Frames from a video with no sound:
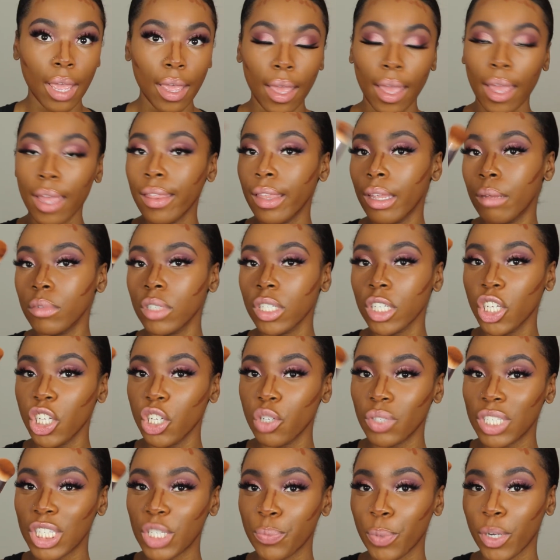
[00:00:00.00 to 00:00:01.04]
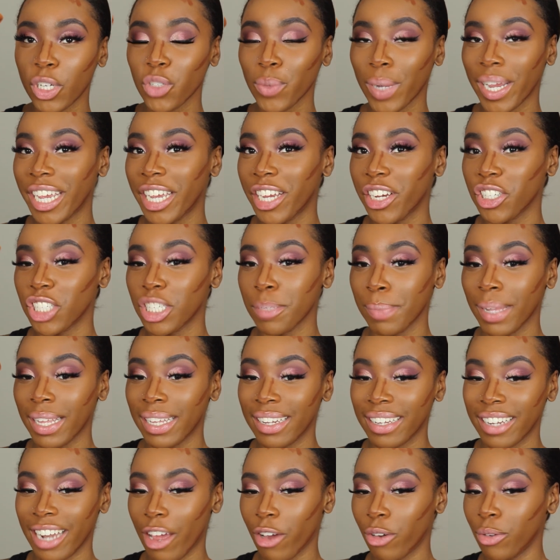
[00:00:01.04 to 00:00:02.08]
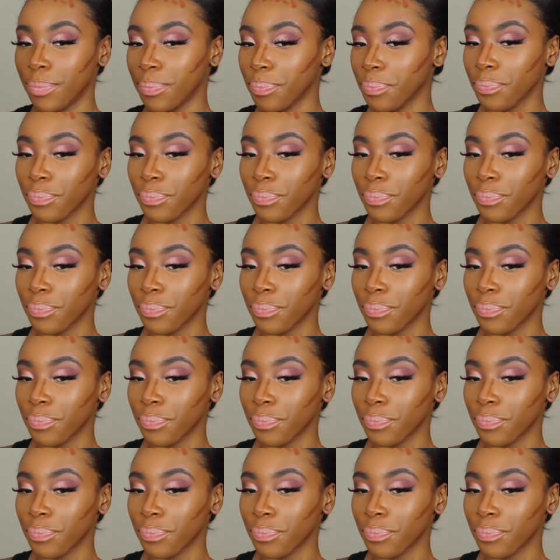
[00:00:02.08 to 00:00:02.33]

And I'm just gonna use this brush right here to blend it out.